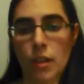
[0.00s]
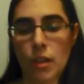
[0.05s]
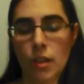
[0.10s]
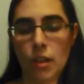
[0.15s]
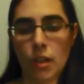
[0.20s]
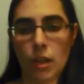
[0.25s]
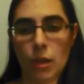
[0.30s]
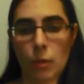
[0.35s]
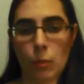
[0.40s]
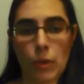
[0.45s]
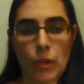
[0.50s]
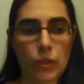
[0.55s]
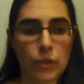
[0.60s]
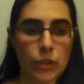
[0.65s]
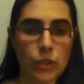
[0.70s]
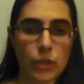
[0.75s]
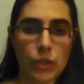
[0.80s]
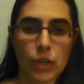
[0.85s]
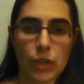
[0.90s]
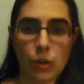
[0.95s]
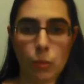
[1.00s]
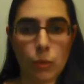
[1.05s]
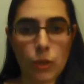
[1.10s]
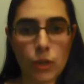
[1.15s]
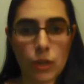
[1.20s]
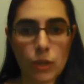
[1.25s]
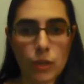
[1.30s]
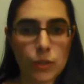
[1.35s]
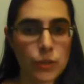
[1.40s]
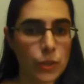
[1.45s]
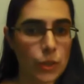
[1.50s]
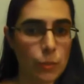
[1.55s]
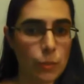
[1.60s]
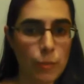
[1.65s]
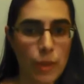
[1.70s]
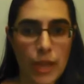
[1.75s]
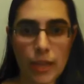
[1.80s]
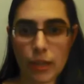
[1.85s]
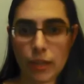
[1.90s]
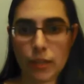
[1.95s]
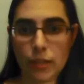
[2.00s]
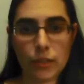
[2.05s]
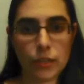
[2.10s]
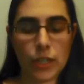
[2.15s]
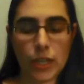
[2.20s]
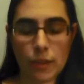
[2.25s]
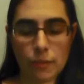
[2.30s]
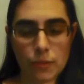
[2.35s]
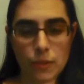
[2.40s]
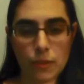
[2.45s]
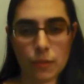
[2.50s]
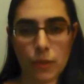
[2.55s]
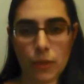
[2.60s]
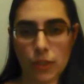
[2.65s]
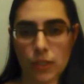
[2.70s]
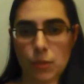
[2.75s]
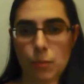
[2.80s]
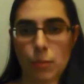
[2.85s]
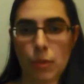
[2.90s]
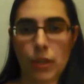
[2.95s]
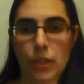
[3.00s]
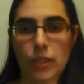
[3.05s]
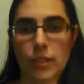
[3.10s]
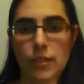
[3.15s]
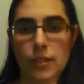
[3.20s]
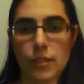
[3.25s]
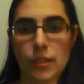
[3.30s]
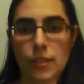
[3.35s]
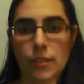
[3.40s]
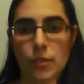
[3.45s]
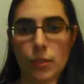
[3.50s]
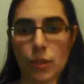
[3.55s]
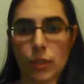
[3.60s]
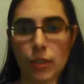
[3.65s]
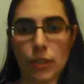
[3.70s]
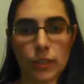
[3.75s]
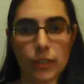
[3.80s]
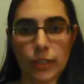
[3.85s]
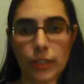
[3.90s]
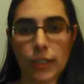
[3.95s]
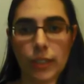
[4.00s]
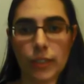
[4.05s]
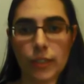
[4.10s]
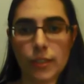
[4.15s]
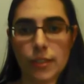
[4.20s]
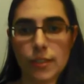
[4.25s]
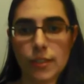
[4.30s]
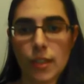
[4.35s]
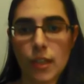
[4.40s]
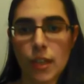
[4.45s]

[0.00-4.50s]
Whether you're on a Windows or a Mac, you're going to have different experiences, or Linux.